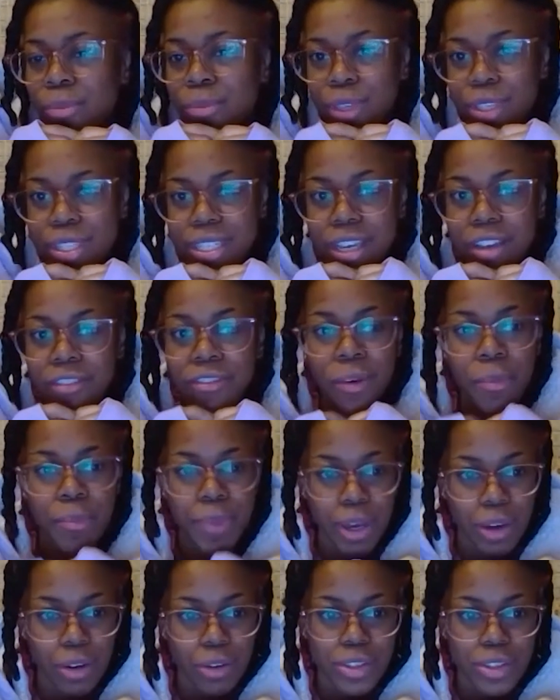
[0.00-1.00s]
music for
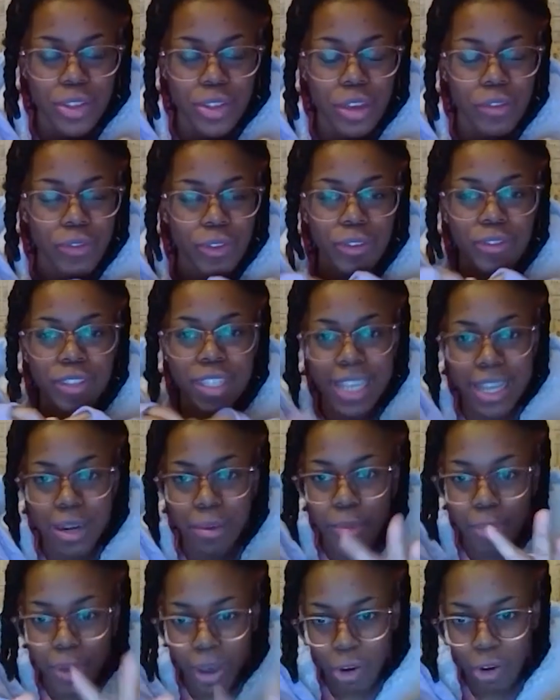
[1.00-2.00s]
Belle. So if you've
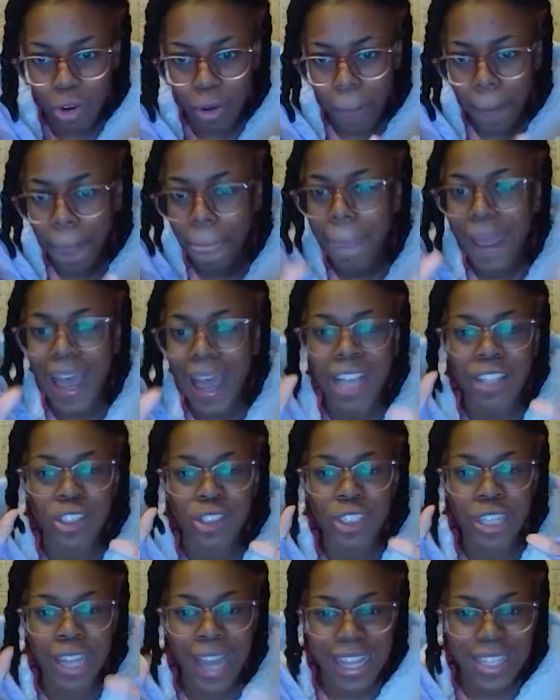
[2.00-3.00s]
seen Belle and
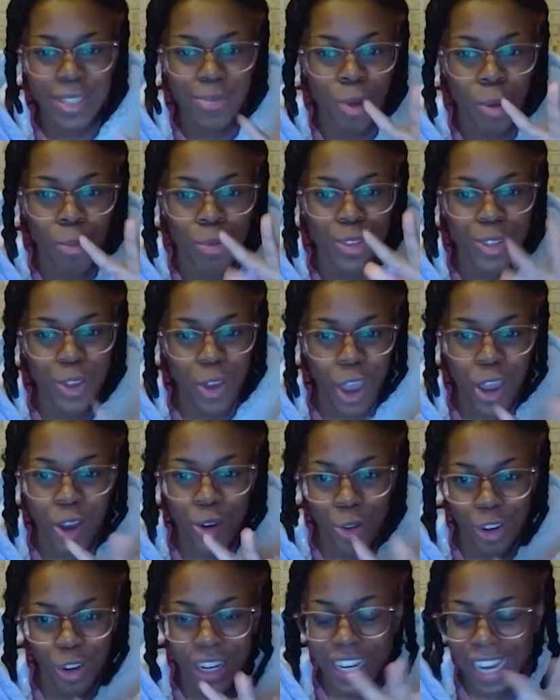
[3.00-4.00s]
you liked what was going
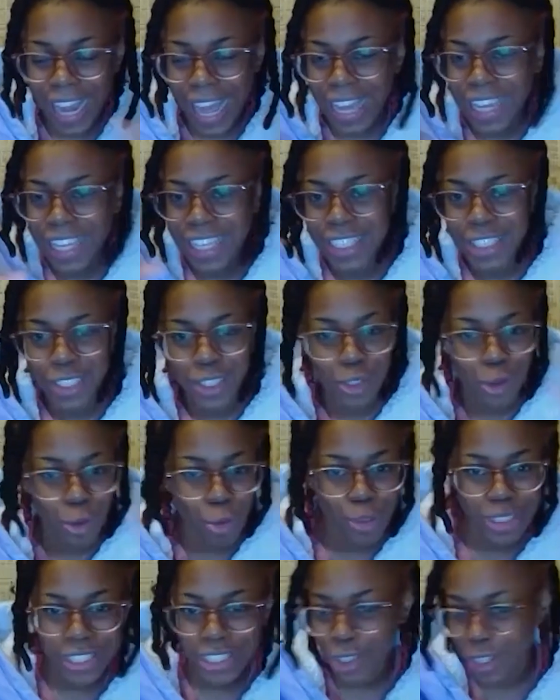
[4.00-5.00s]
on, like in the
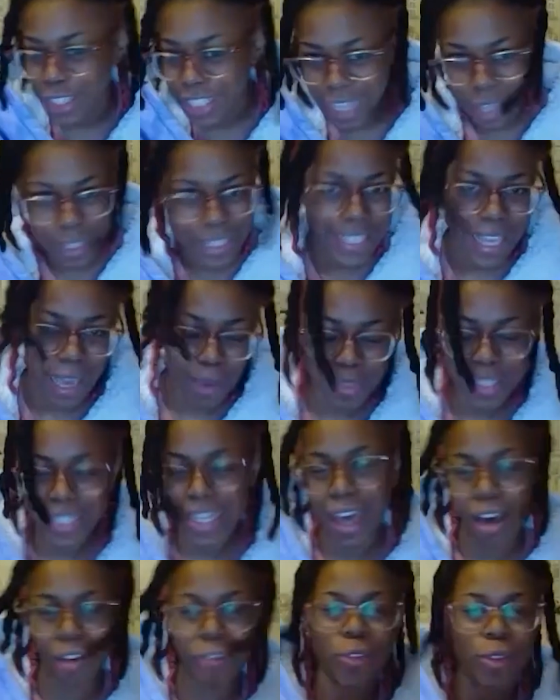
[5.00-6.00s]
audio soundscapes
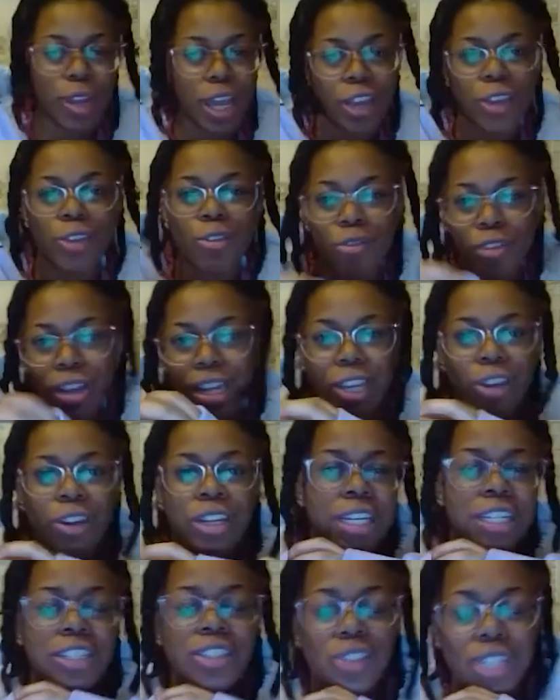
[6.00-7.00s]
there, I feel like you're really
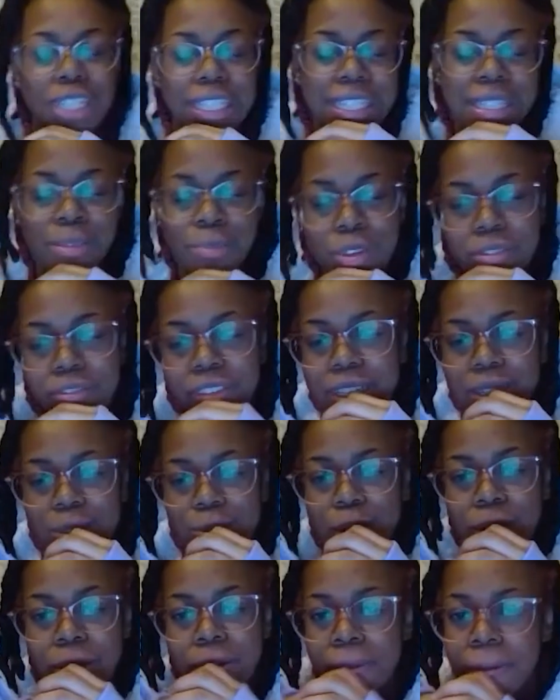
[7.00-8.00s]
gonna enjoy this movie as
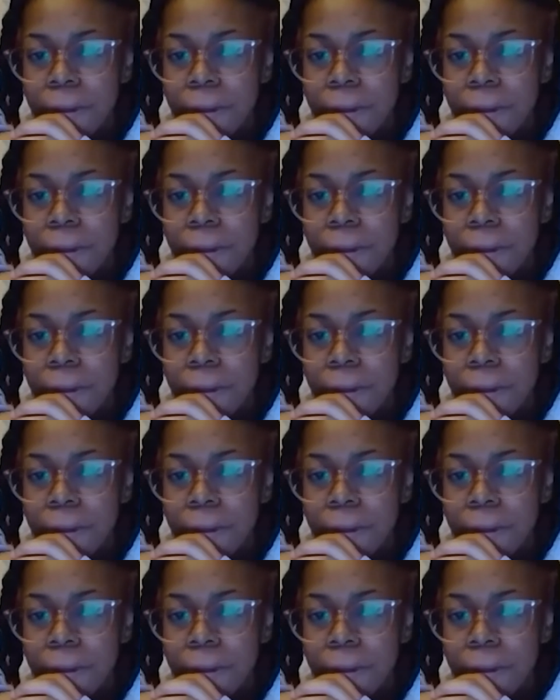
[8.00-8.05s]
well.